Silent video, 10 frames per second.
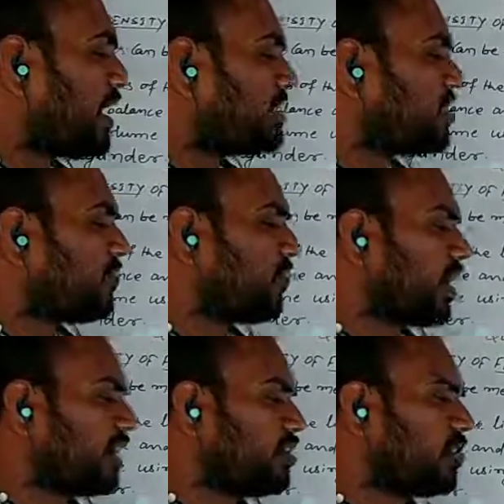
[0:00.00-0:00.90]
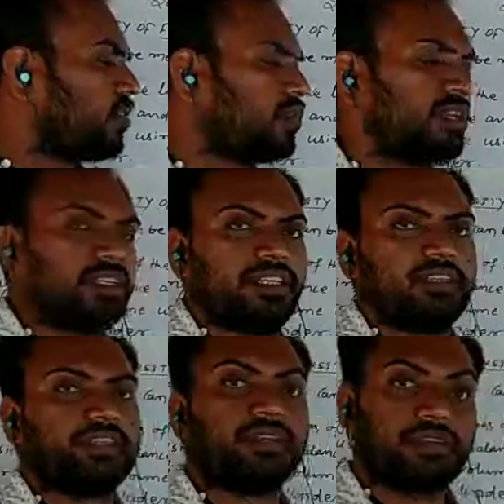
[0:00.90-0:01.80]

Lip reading: has a fine hole in it.